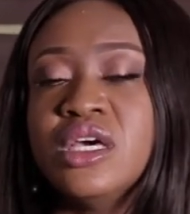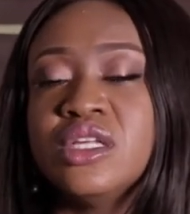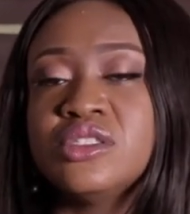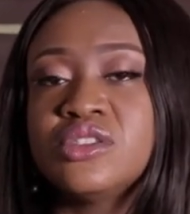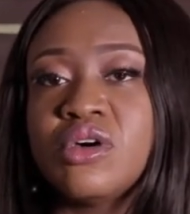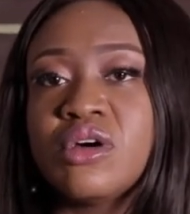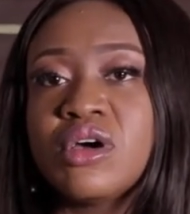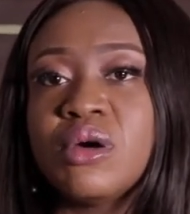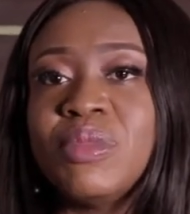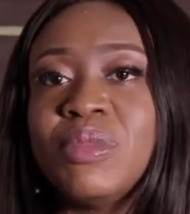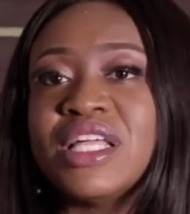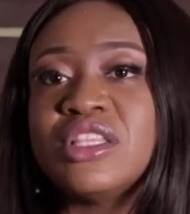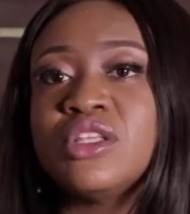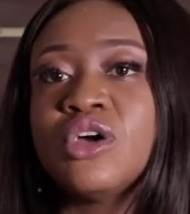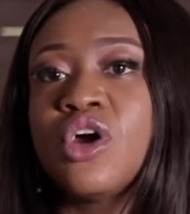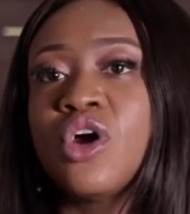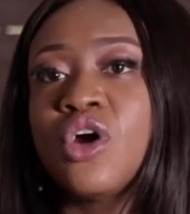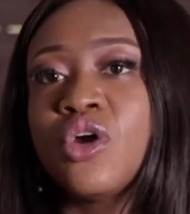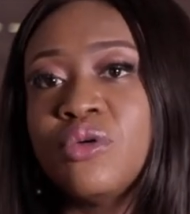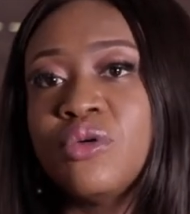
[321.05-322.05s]
talk about the
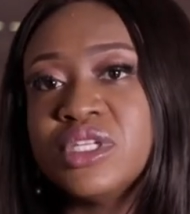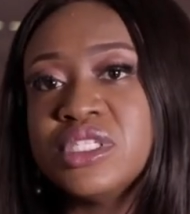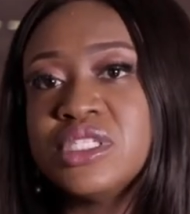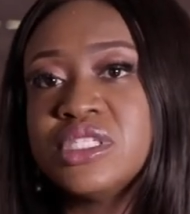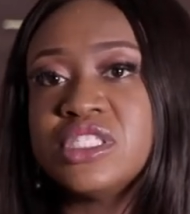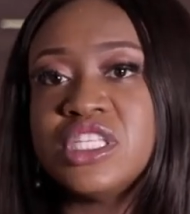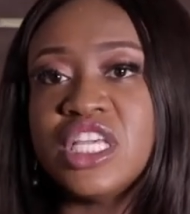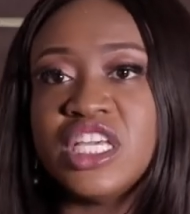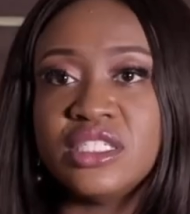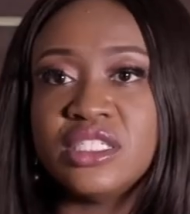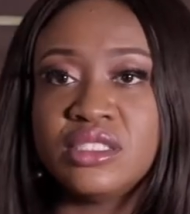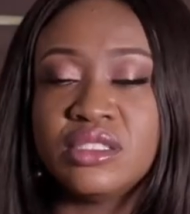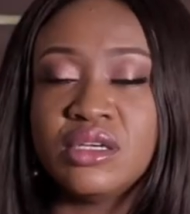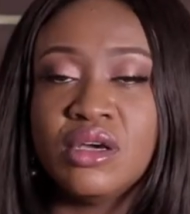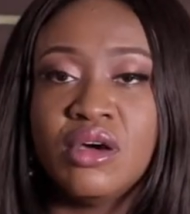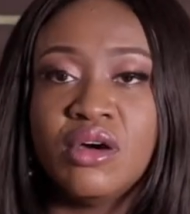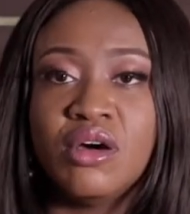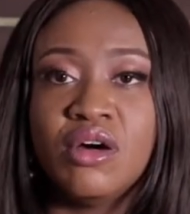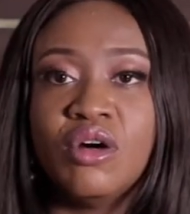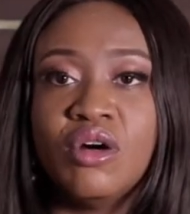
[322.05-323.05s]
current state
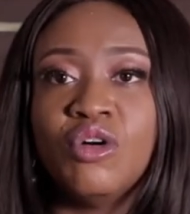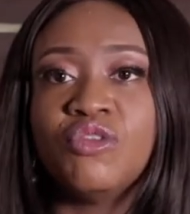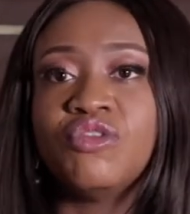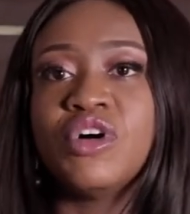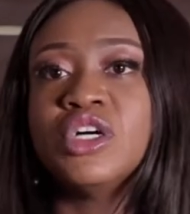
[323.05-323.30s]
of